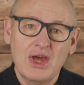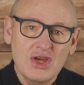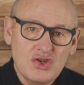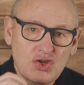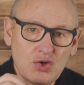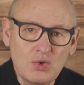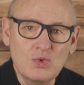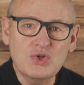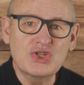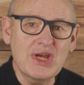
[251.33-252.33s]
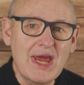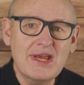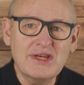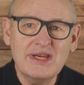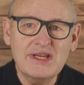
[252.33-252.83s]
You
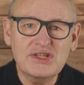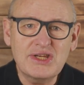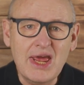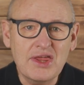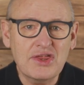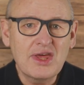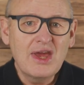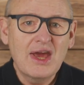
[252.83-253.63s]
shared in his death.